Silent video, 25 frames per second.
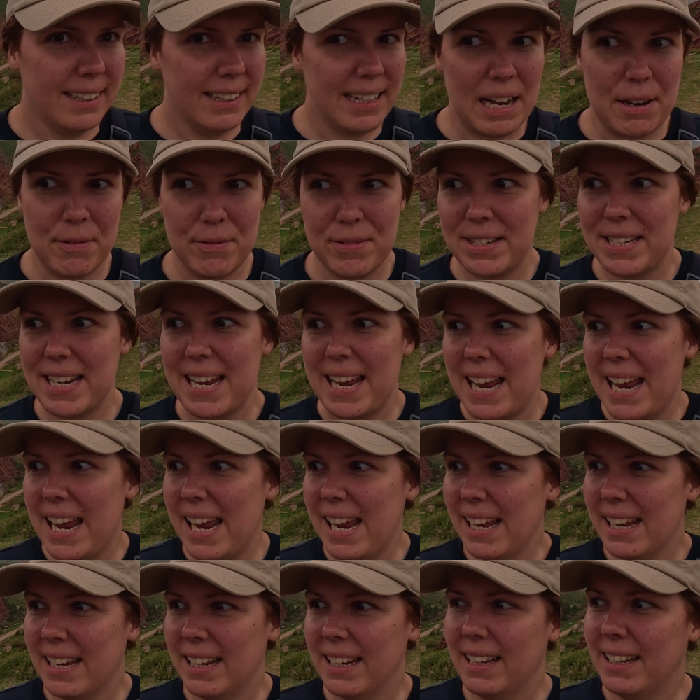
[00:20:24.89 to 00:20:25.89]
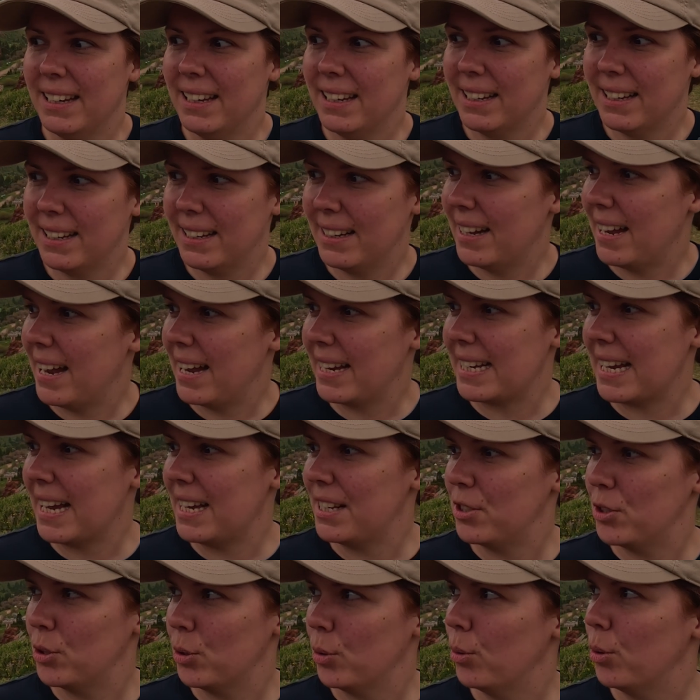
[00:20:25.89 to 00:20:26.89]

every day I get